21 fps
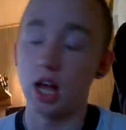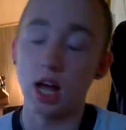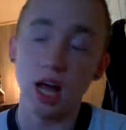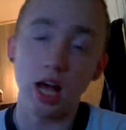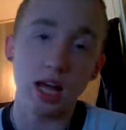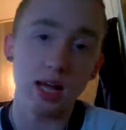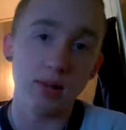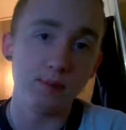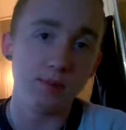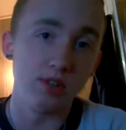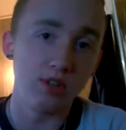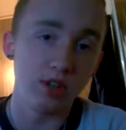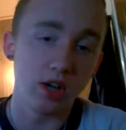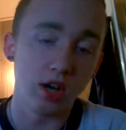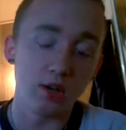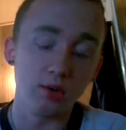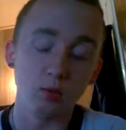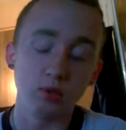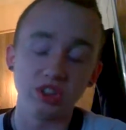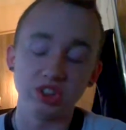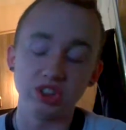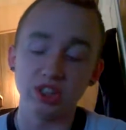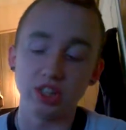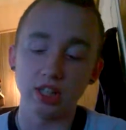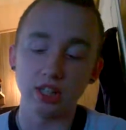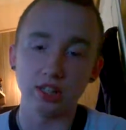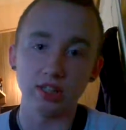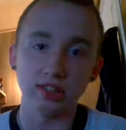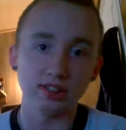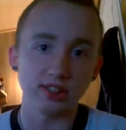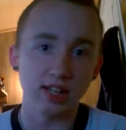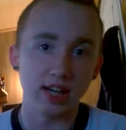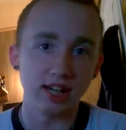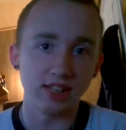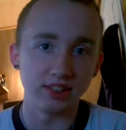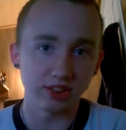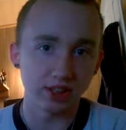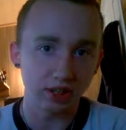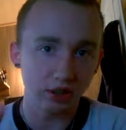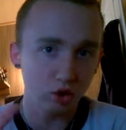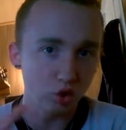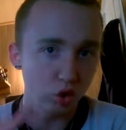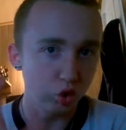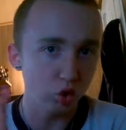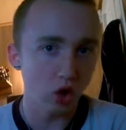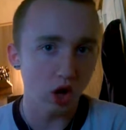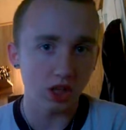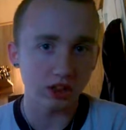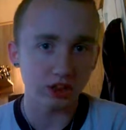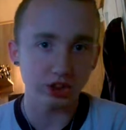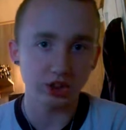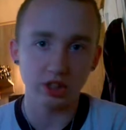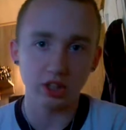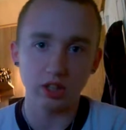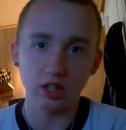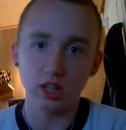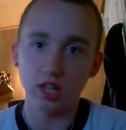I am done with seeing these guys get crushed.